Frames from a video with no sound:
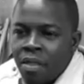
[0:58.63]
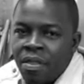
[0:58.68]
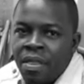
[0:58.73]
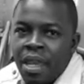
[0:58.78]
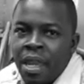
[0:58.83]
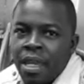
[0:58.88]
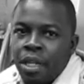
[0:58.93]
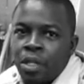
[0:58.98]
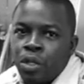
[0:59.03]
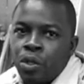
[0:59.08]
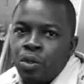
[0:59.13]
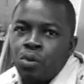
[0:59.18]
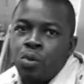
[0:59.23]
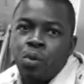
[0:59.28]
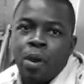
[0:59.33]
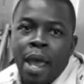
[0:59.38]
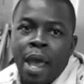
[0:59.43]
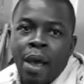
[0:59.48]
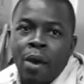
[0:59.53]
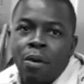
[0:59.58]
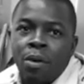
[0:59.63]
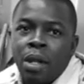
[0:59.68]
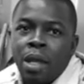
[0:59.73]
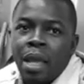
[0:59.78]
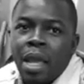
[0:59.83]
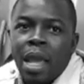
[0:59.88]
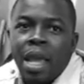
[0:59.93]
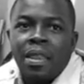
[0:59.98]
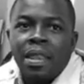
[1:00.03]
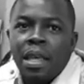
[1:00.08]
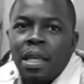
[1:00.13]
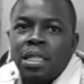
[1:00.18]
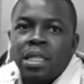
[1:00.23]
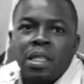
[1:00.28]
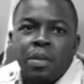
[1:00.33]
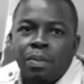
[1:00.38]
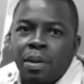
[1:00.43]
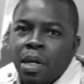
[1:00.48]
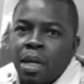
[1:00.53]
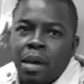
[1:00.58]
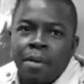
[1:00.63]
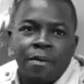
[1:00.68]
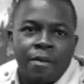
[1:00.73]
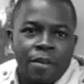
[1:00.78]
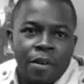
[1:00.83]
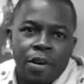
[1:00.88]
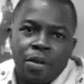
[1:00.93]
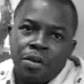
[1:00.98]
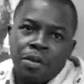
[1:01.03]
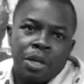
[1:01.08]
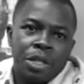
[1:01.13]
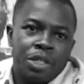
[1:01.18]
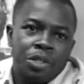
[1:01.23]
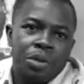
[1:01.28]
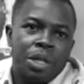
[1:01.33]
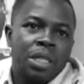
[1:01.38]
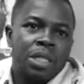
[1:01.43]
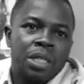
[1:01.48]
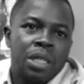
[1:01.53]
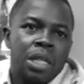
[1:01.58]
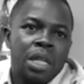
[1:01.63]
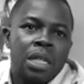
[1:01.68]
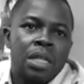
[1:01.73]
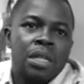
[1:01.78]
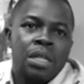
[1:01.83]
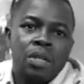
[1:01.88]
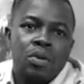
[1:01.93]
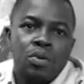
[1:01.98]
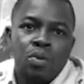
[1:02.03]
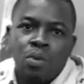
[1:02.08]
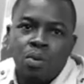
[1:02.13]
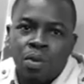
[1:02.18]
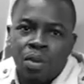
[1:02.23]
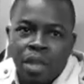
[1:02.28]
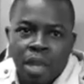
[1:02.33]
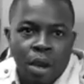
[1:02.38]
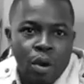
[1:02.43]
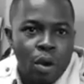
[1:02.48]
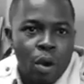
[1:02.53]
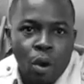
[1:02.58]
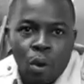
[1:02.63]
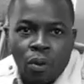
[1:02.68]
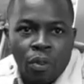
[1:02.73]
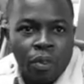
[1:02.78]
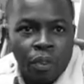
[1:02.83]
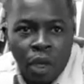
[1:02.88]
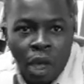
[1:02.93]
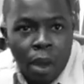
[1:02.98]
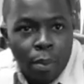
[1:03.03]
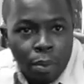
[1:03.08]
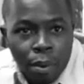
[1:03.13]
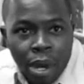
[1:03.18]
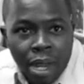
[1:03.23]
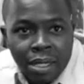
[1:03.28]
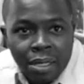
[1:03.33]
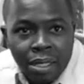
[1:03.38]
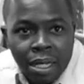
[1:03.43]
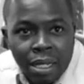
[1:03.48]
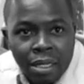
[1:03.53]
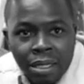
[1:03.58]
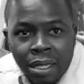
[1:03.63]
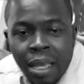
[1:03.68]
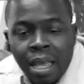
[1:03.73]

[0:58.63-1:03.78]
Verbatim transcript: they tune out and they just become further entrenched into their own thought process.